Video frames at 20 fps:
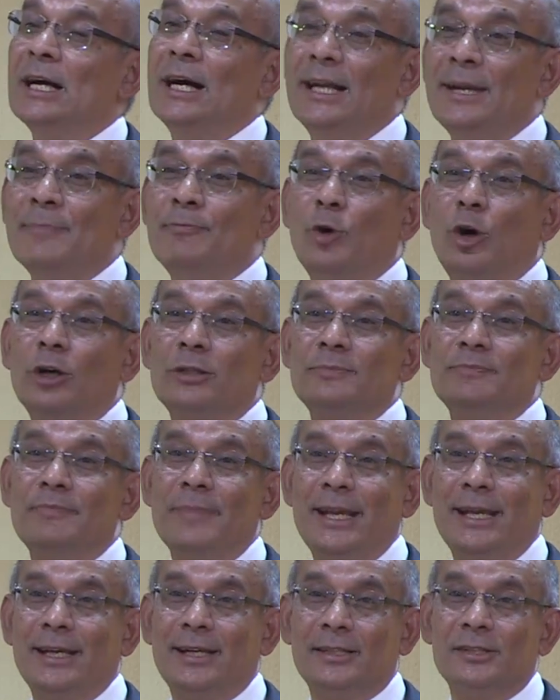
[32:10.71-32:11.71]
an important
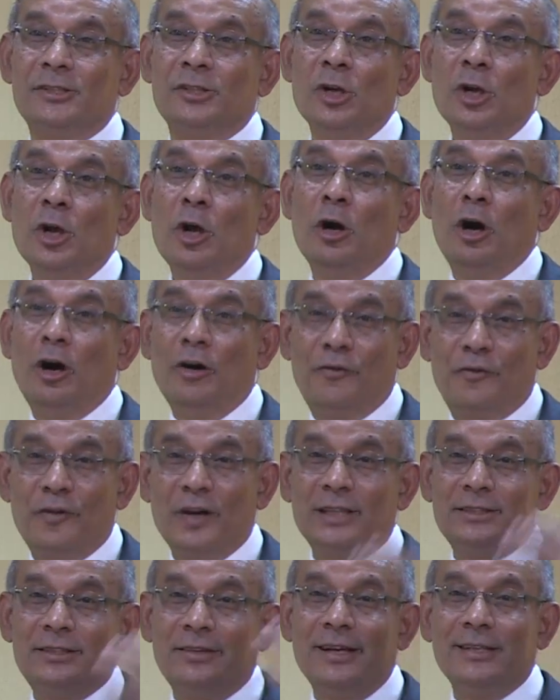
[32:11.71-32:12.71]
means of
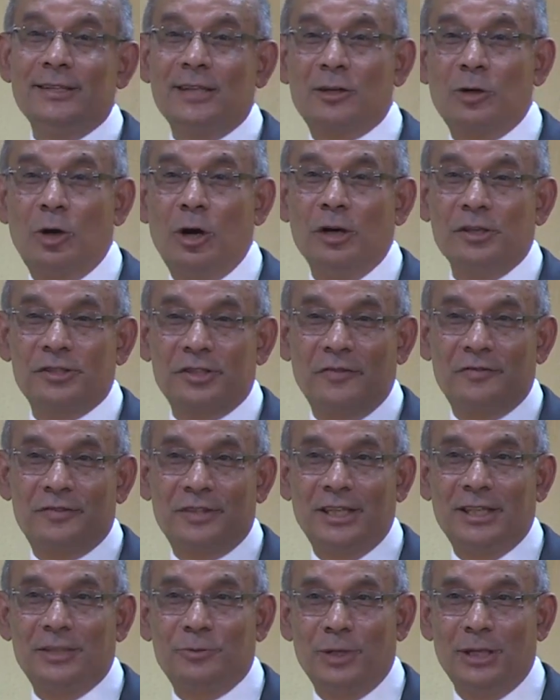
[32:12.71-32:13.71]
furthering the cause of
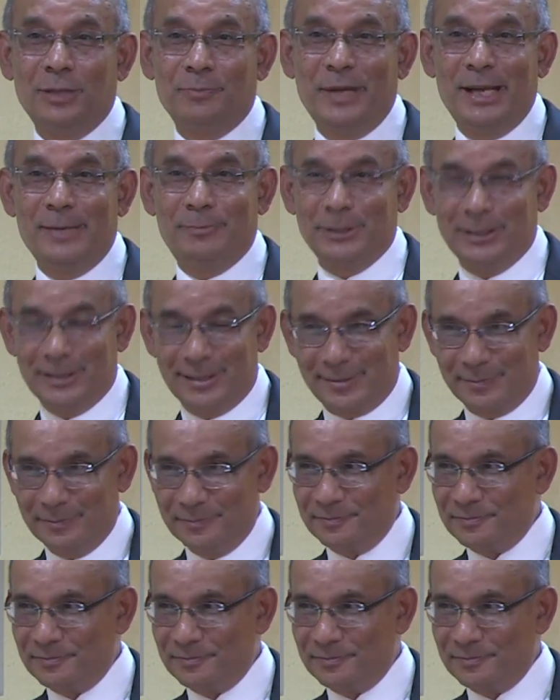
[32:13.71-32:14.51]
third world peoples.